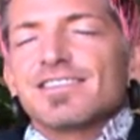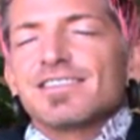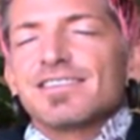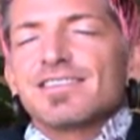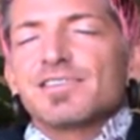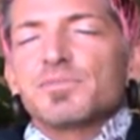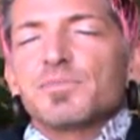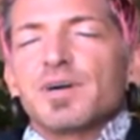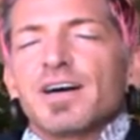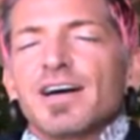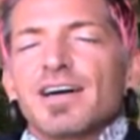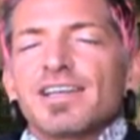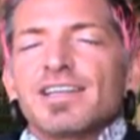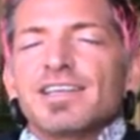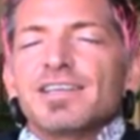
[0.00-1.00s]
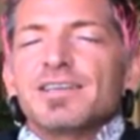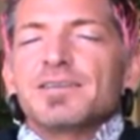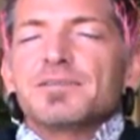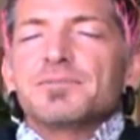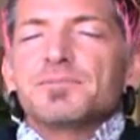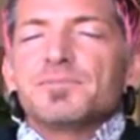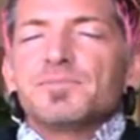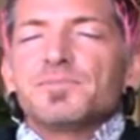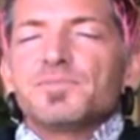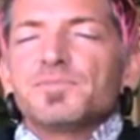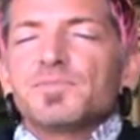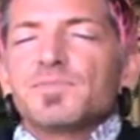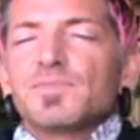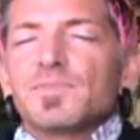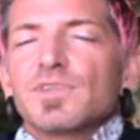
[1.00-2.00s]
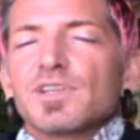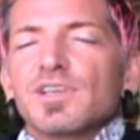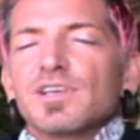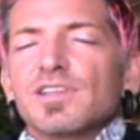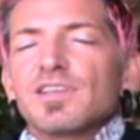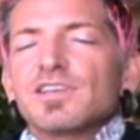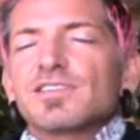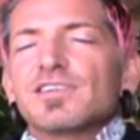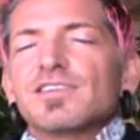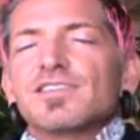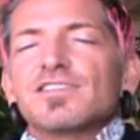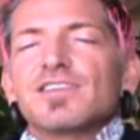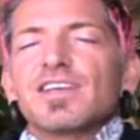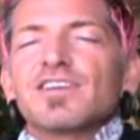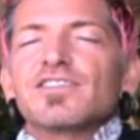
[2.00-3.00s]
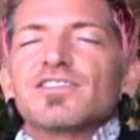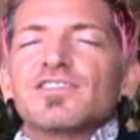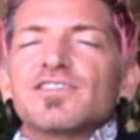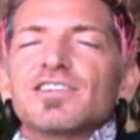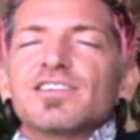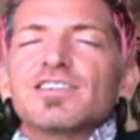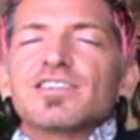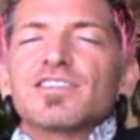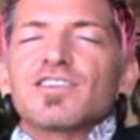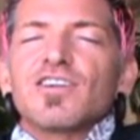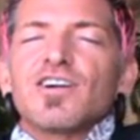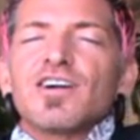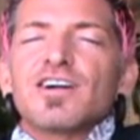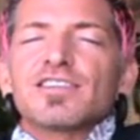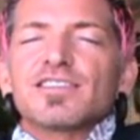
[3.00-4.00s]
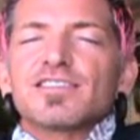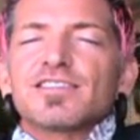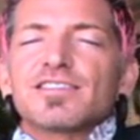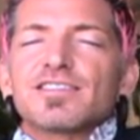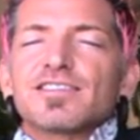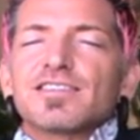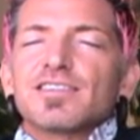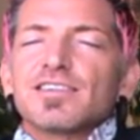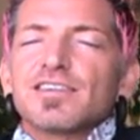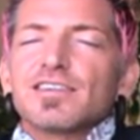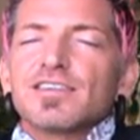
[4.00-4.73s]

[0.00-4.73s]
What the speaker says: And this body, these sensations, these thoughts,